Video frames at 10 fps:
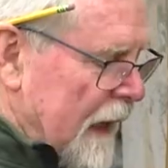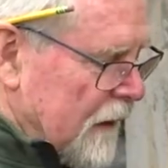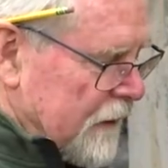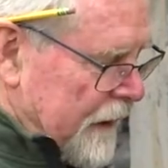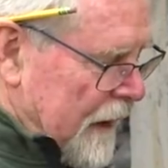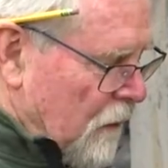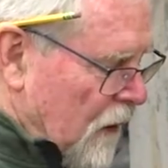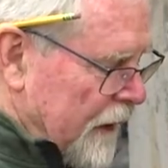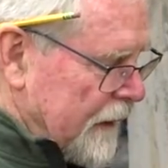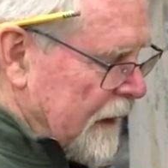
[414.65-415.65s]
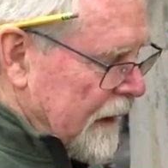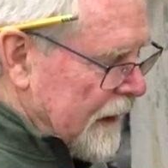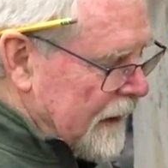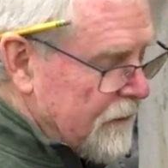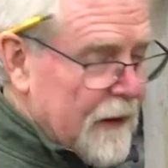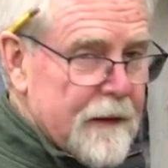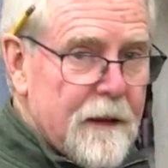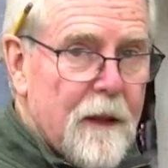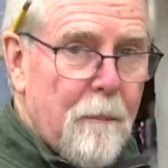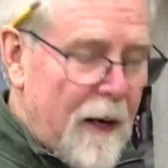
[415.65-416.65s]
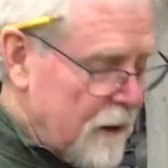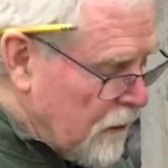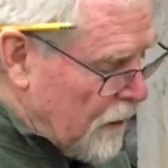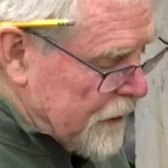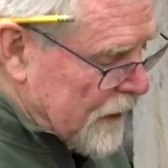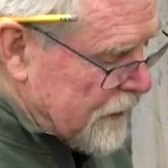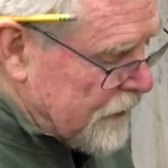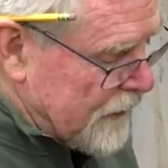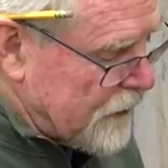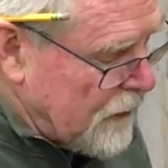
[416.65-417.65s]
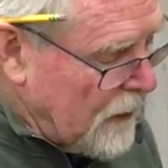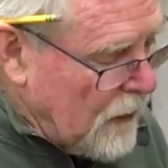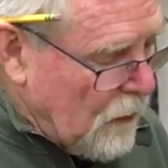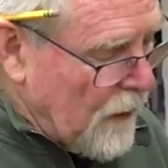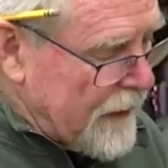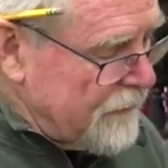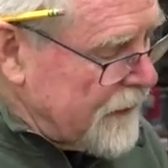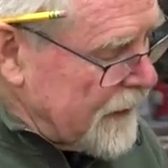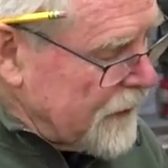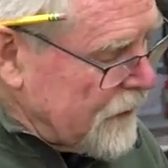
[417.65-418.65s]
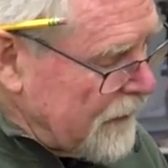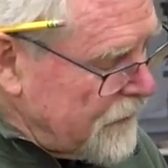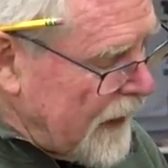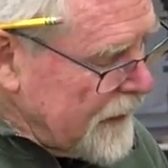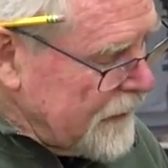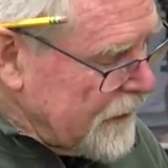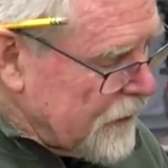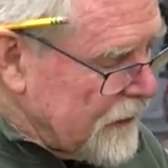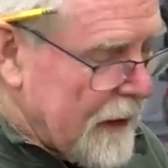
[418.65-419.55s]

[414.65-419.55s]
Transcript: angle that I want. And if I need to micro adjust this, what I've done is I've tightened this